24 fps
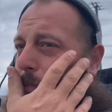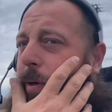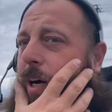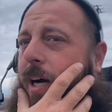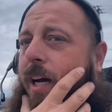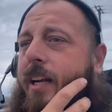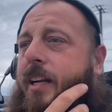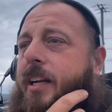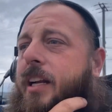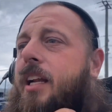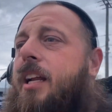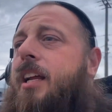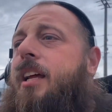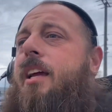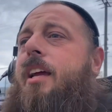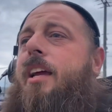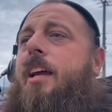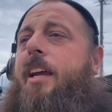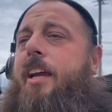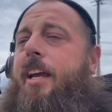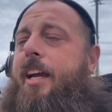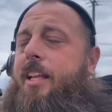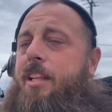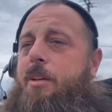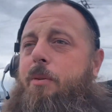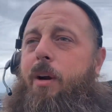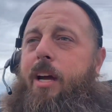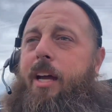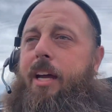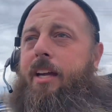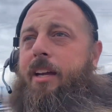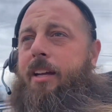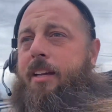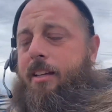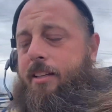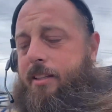but either
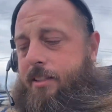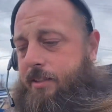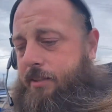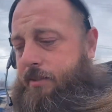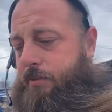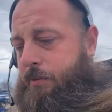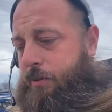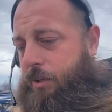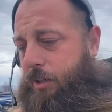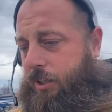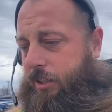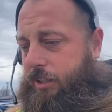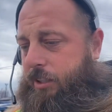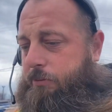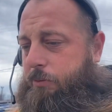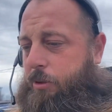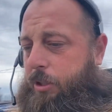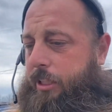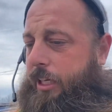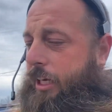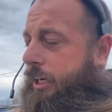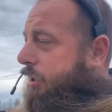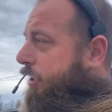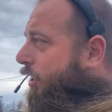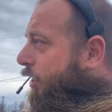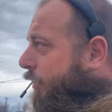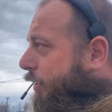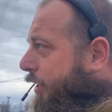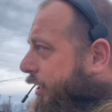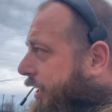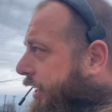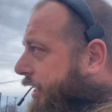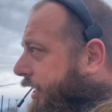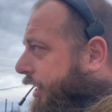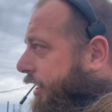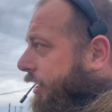way, we'll get
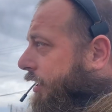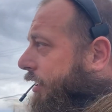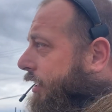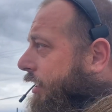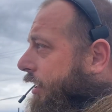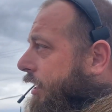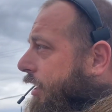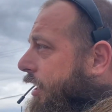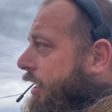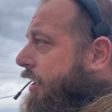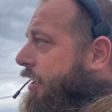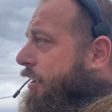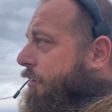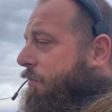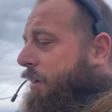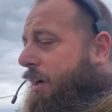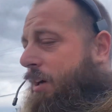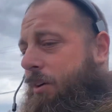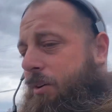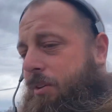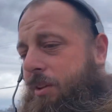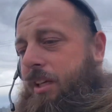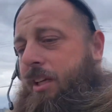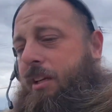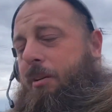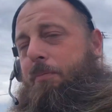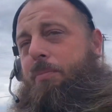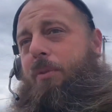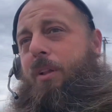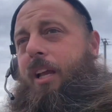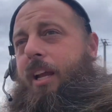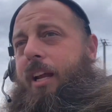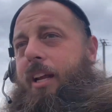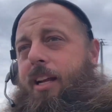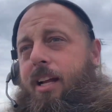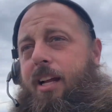going here. My only
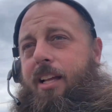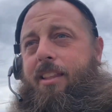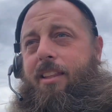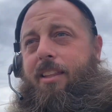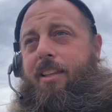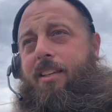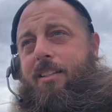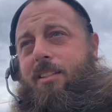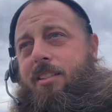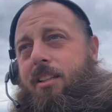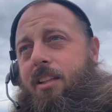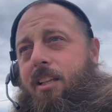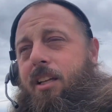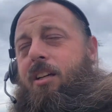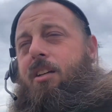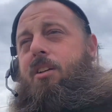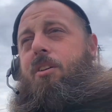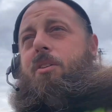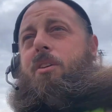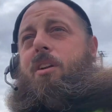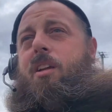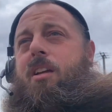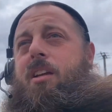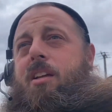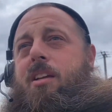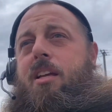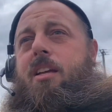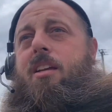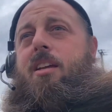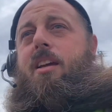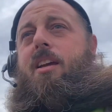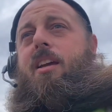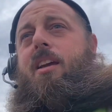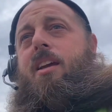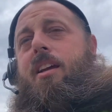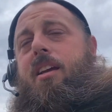complaint on this load
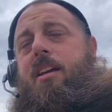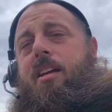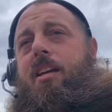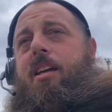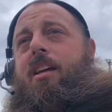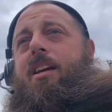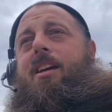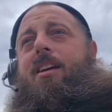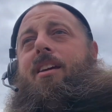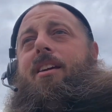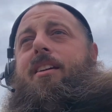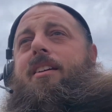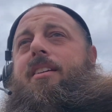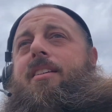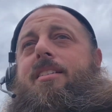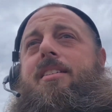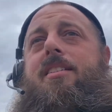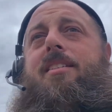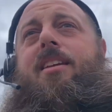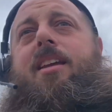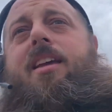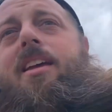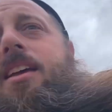is